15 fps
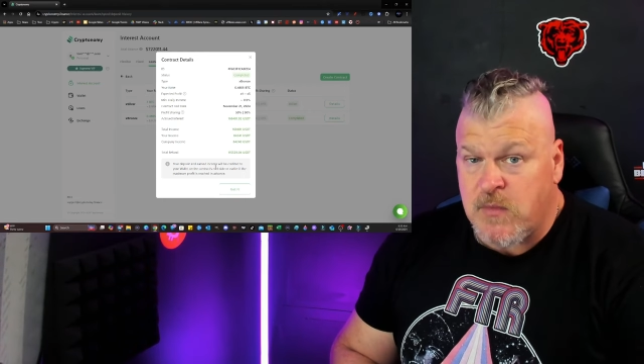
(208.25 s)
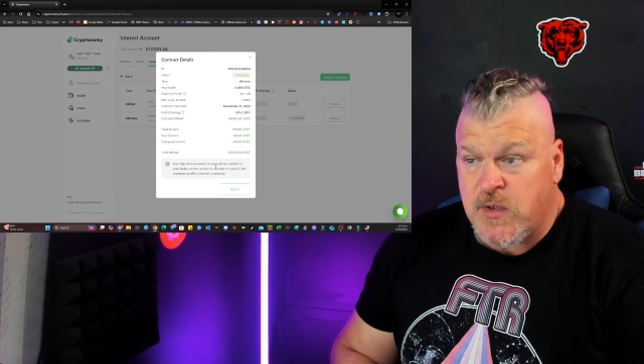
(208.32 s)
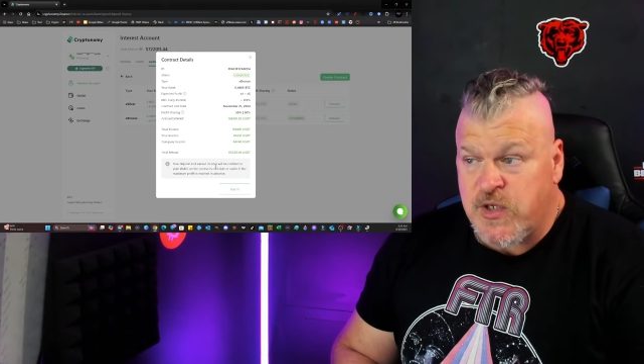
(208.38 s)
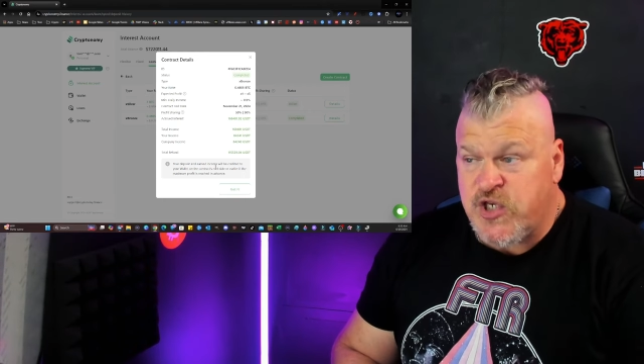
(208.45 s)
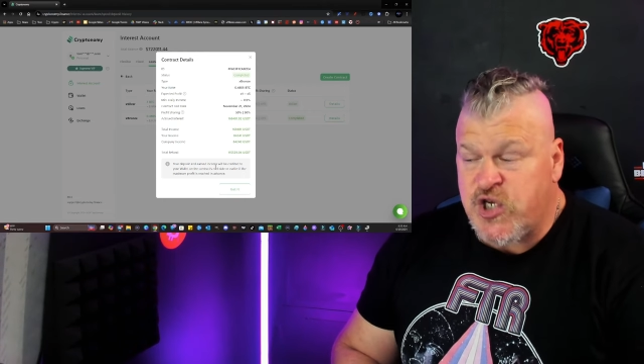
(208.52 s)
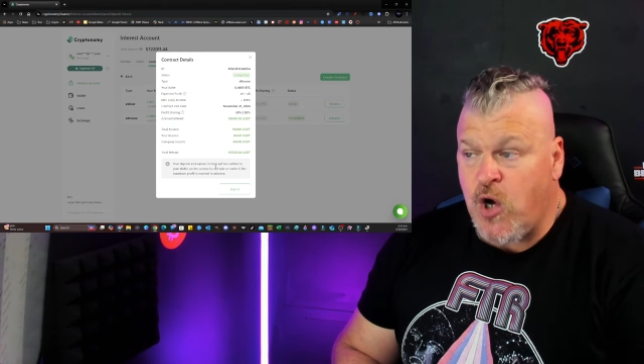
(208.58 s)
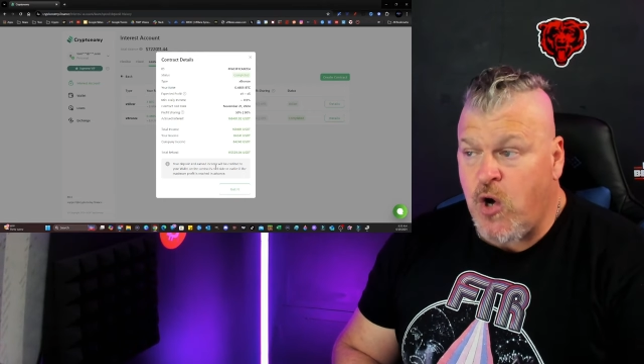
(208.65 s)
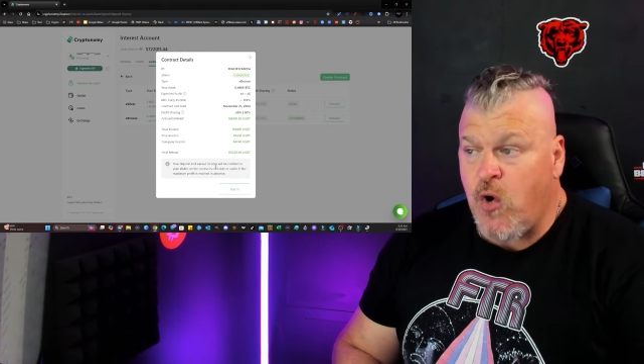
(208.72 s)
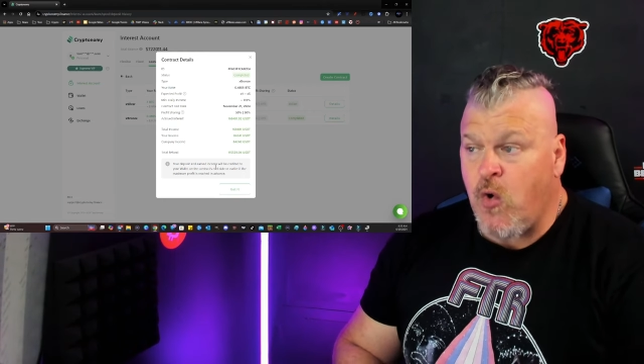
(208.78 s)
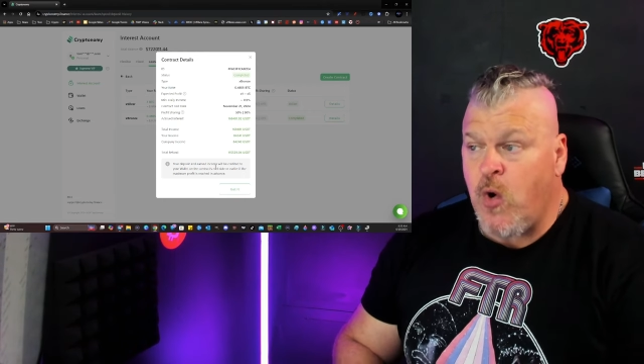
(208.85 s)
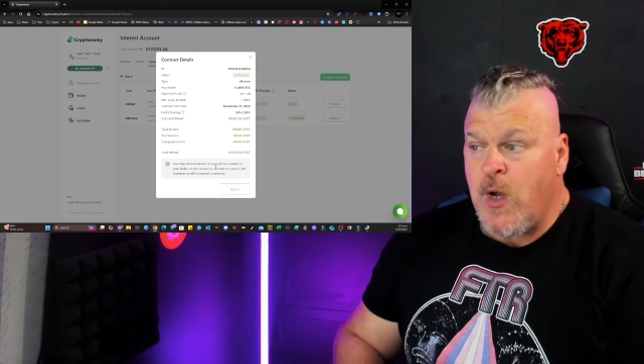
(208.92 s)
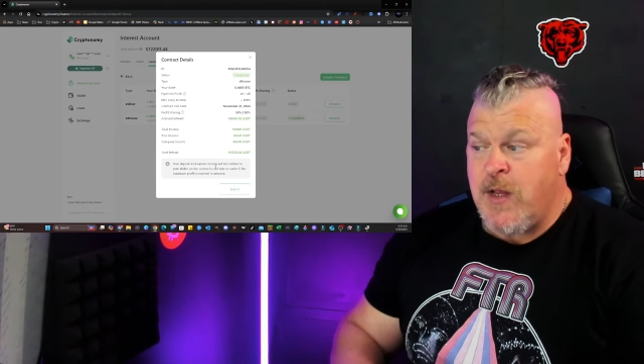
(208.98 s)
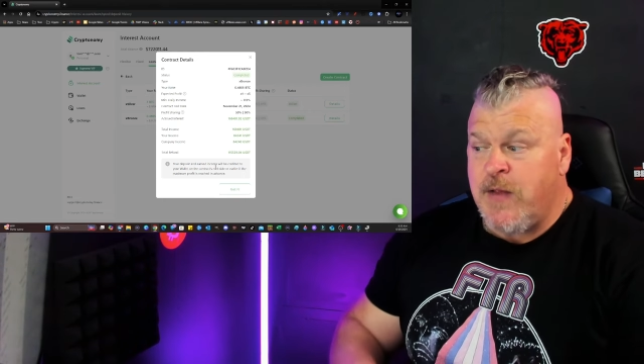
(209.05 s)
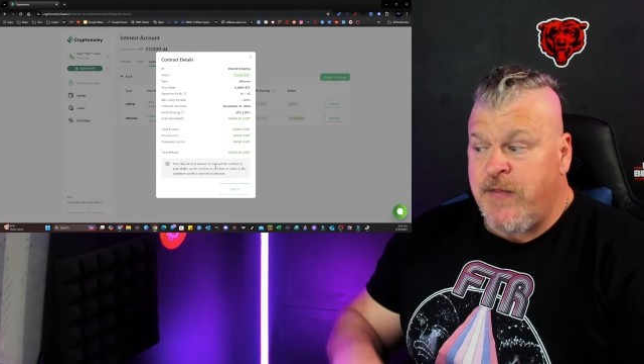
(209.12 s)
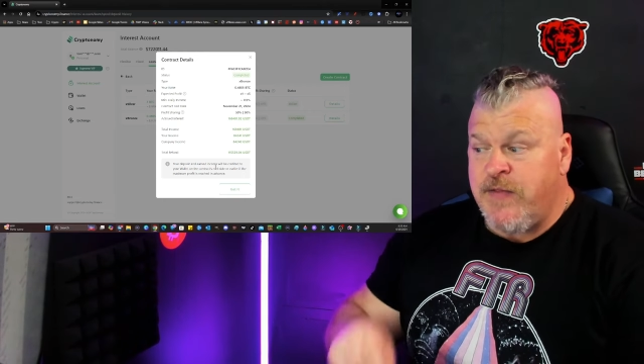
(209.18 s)
So
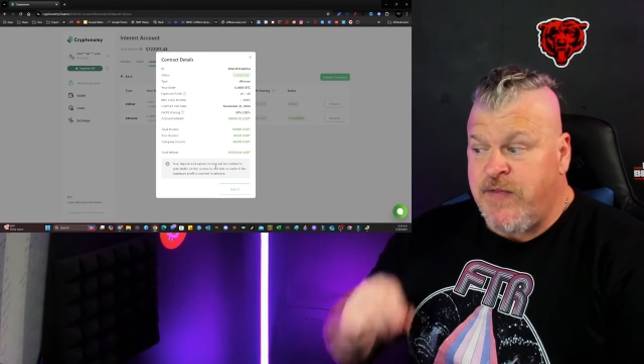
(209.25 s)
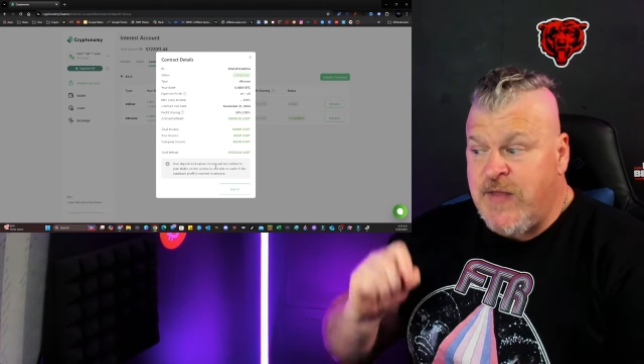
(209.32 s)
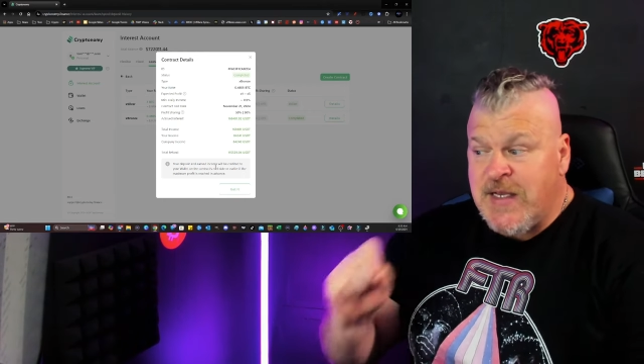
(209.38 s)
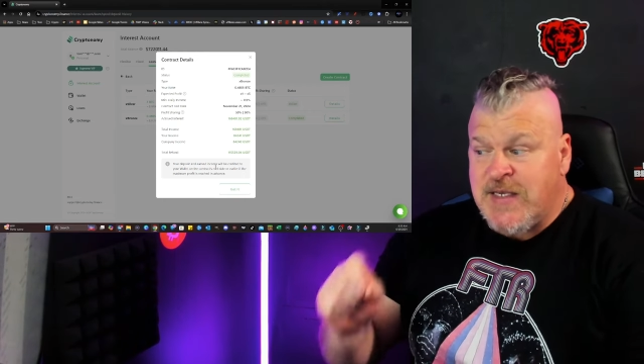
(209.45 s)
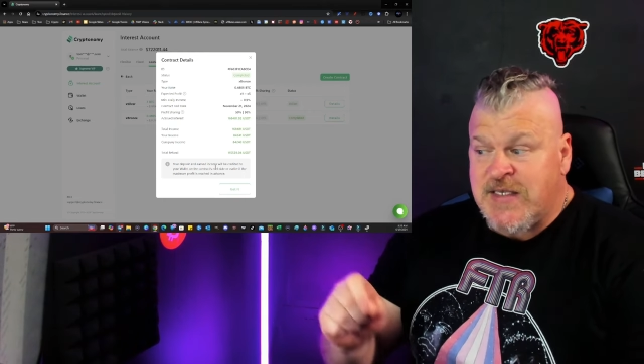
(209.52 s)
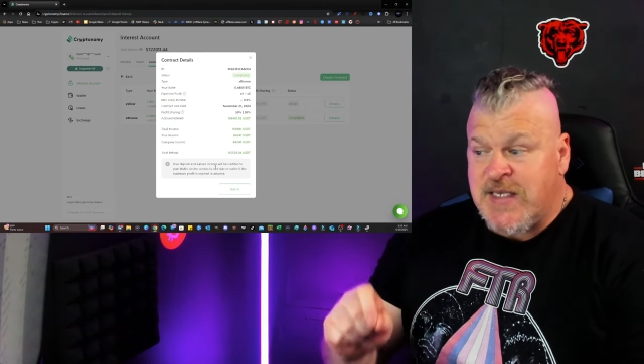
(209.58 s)
this